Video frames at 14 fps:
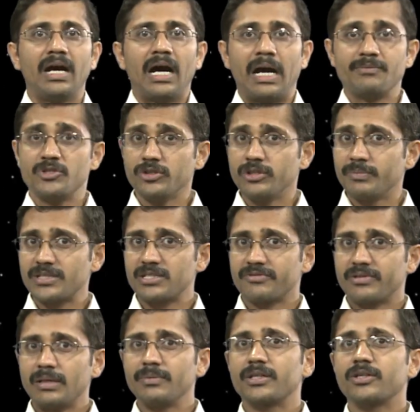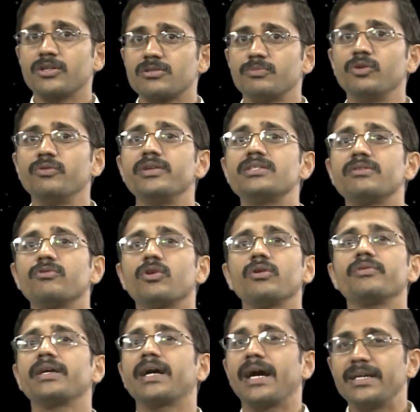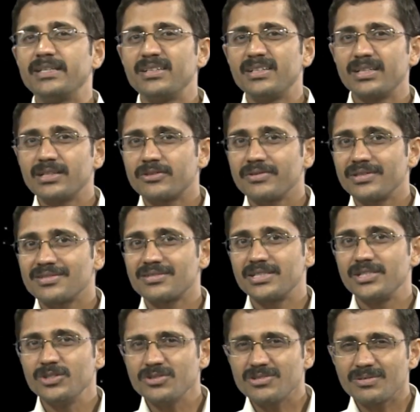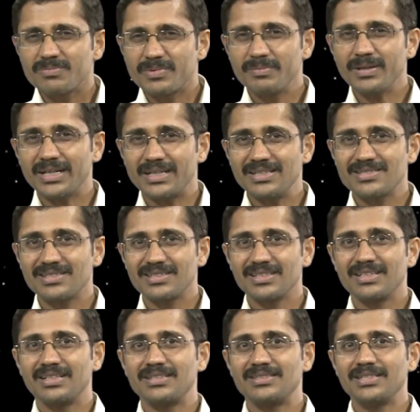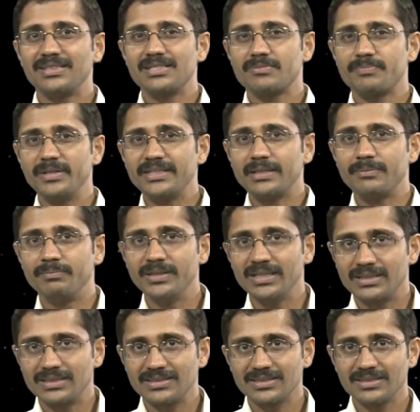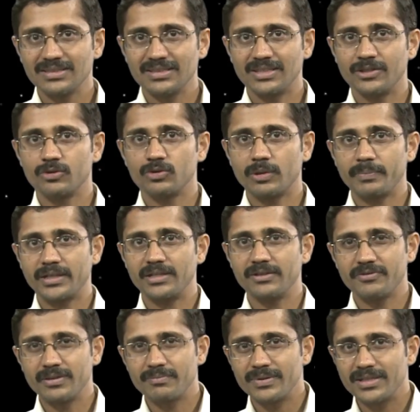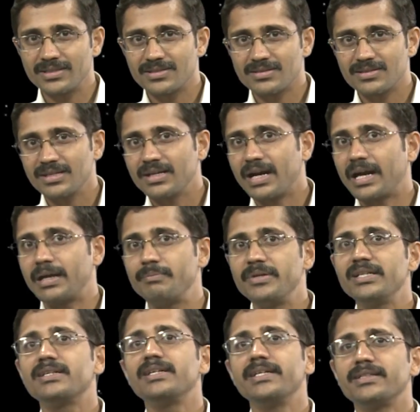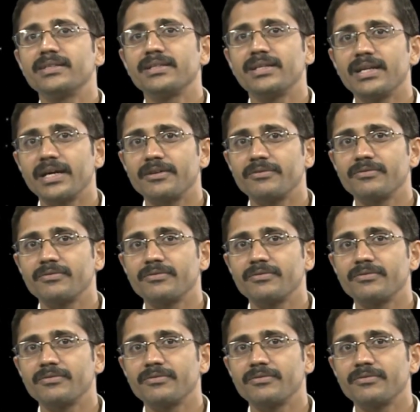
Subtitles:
I am sure you must have come across movies involving identical twins. The usual premise is that they split at birth, grow up at different places, and meet later in life.